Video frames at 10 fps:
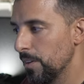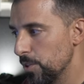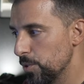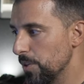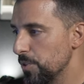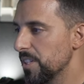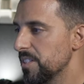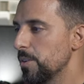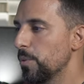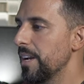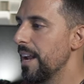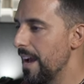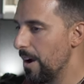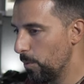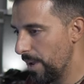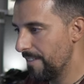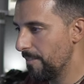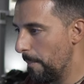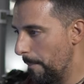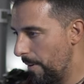So as you can see right now, we have
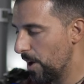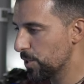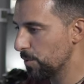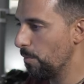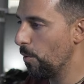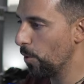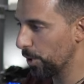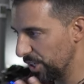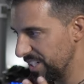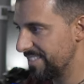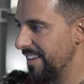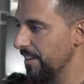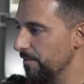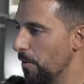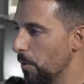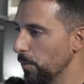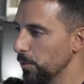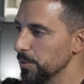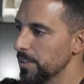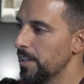a much more contained
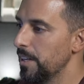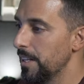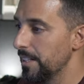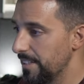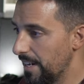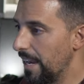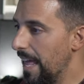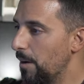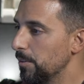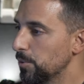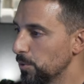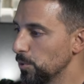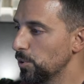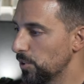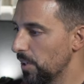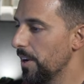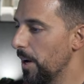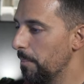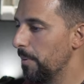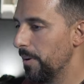vocals that allow us to set
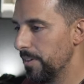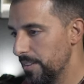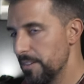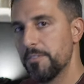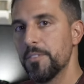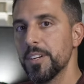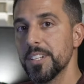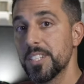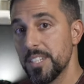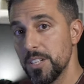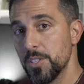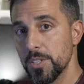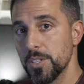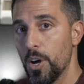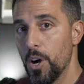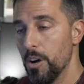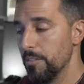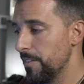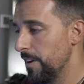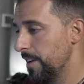up different stages
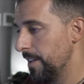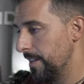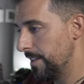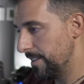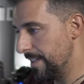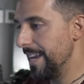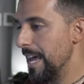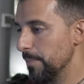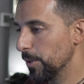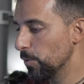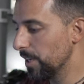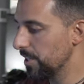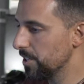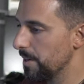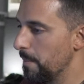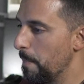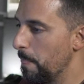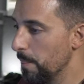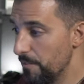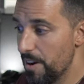of dynamic range.
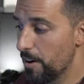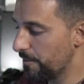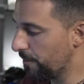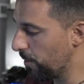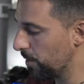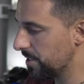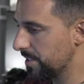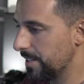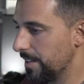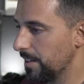The very first